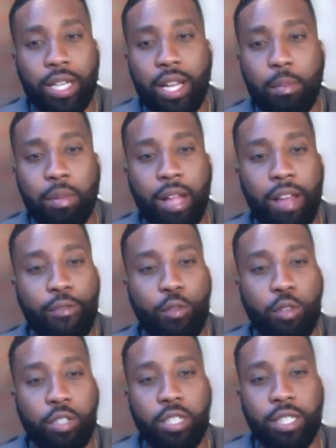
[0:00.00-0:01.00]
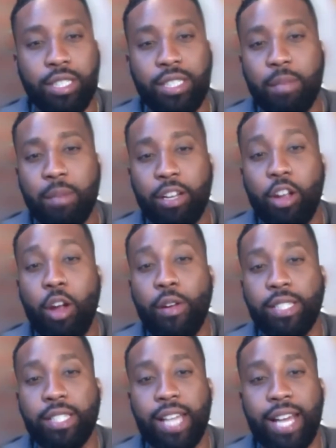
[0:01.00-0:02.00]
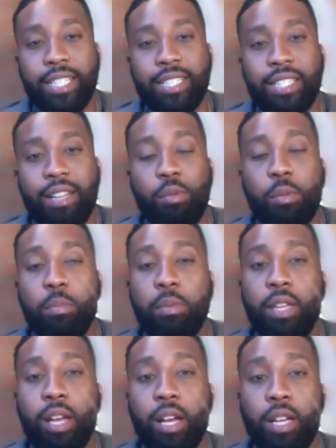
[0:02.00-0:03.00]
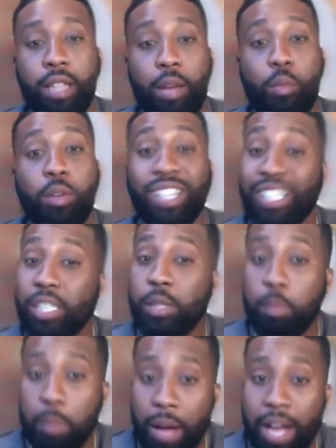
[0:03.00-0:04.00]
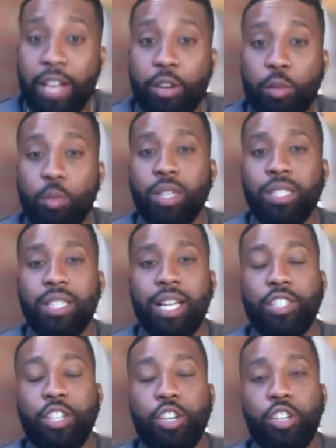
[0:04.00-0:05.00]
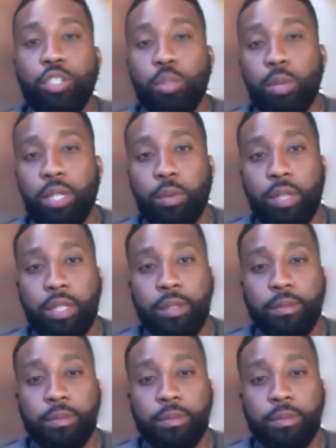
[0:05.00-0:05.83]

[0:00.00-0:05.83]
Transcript: can I apply for to extend my current status that will be that will expire once I turn 21?